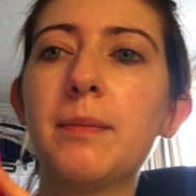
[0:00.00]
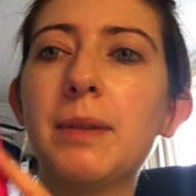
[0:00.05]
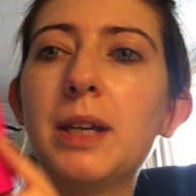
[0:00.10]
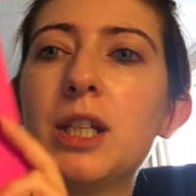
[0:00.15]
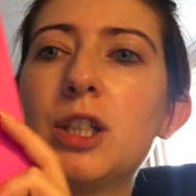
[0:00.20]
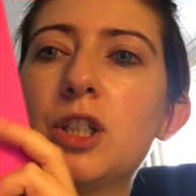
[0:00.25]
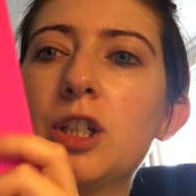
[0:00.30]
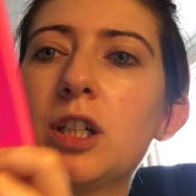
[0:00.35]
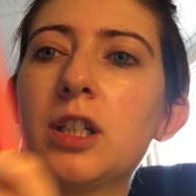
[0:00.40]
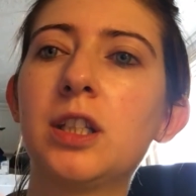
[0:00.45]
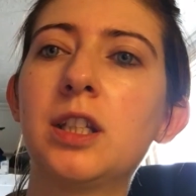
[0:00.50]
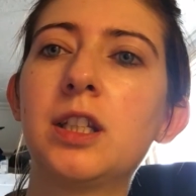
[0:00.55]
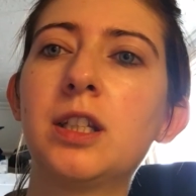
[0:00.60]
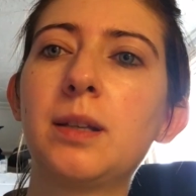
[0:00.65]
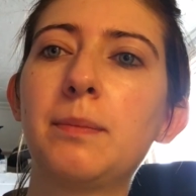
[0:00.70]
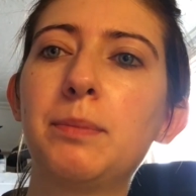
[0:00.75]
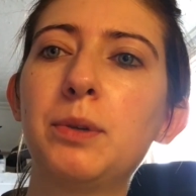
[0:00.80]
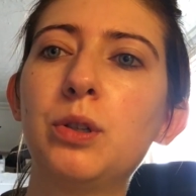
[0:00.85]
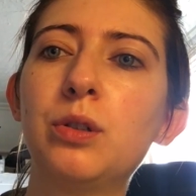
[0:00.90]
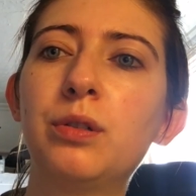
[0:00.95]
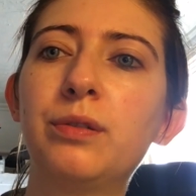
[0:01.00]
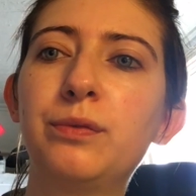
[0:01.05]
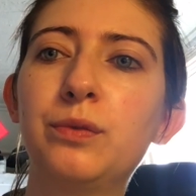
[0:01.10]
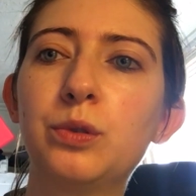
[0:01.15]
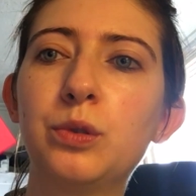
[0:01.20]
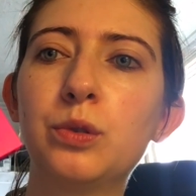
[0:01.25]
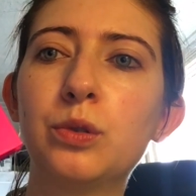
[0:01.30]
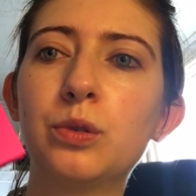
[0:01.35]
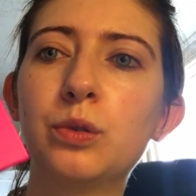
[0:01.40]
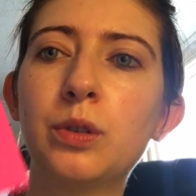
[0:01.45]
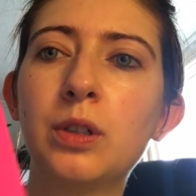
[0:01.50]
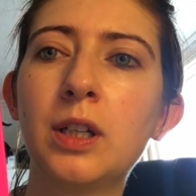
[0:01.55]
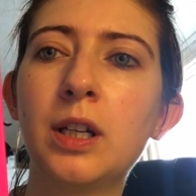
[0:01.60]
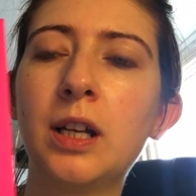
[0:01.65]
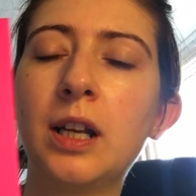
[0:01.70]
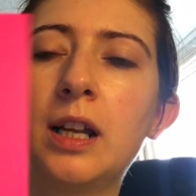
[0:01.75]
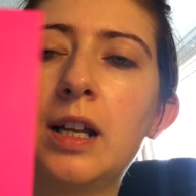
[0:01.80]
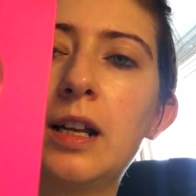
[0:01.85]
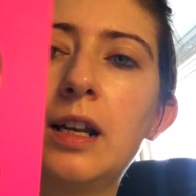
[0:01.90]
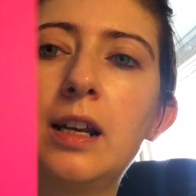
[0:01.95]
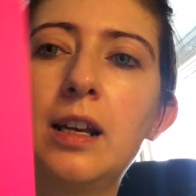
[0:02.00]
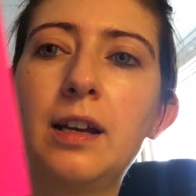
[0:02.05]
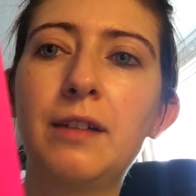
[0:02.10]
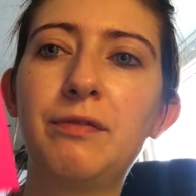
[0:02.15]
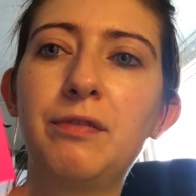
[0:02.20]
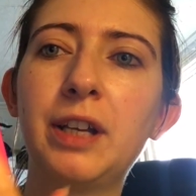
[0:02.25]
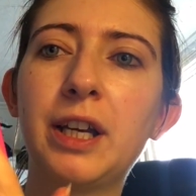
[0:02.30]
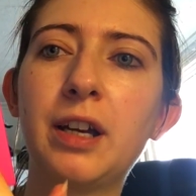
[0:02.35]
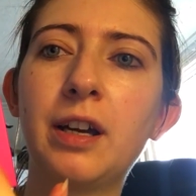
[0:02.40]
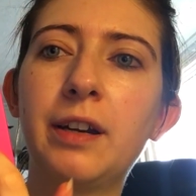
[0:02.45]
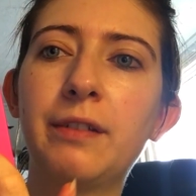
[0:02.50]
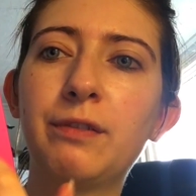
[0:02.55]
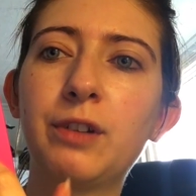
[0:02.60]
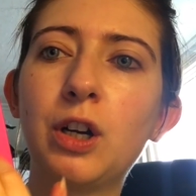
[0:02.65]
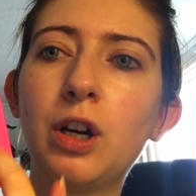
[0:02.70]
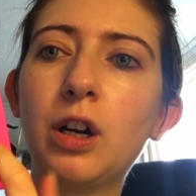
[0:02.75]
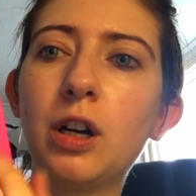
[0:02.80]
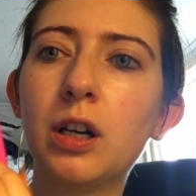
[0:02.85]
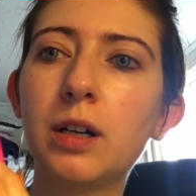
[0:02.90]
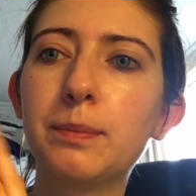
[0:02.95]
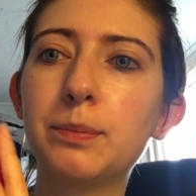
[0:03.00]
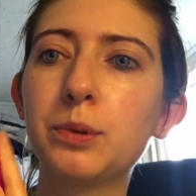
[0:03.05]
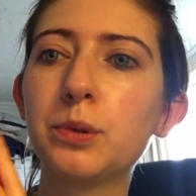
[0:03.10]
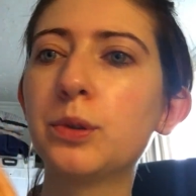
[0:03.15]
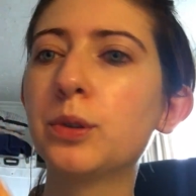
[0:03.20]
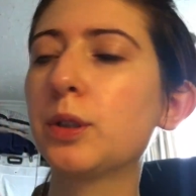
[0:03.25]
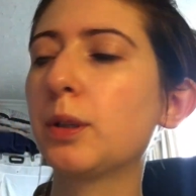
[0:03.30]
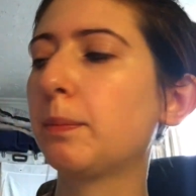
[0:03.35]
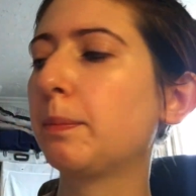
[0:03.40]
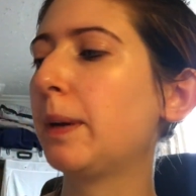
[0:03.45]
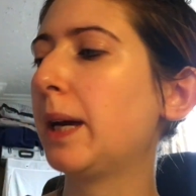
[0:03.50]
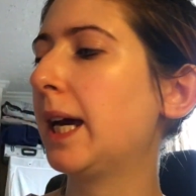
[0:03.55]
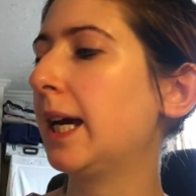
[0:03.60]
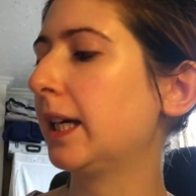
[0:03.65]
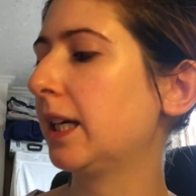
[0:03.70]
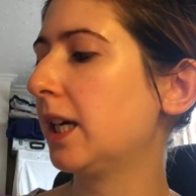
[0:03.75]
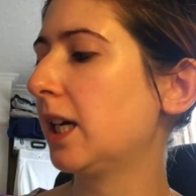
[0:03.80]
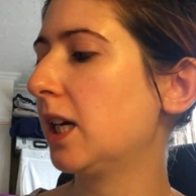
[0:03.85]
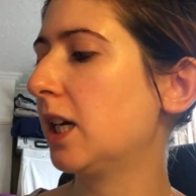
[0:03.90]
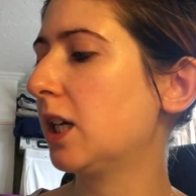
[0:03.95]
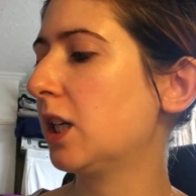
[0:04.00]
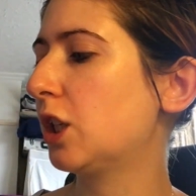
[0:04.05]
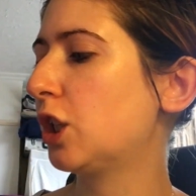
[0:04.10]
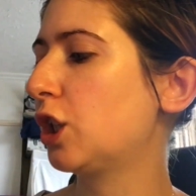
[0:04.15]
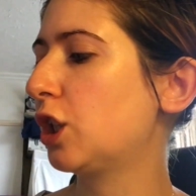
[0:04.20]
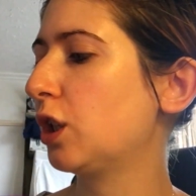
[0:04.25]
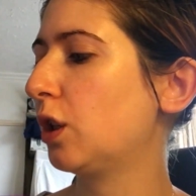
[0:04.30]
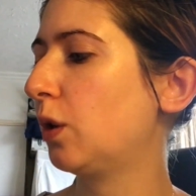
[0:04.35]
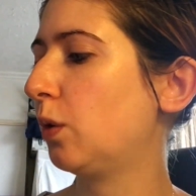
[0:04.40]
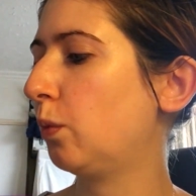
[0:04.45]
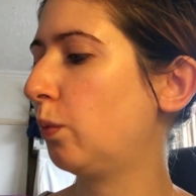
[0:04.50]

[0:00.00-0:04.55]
It's just this beautiful, lovely kind of cardboard package